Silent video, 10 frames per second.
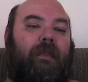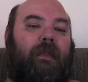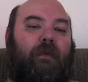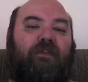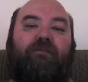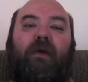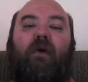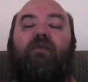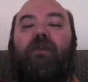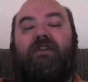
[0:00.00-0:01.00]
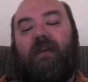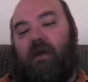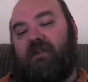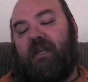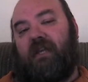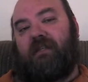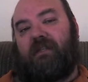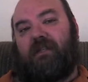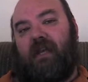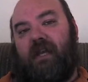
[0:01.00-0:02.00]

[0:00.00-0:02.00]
it was built for Celsius,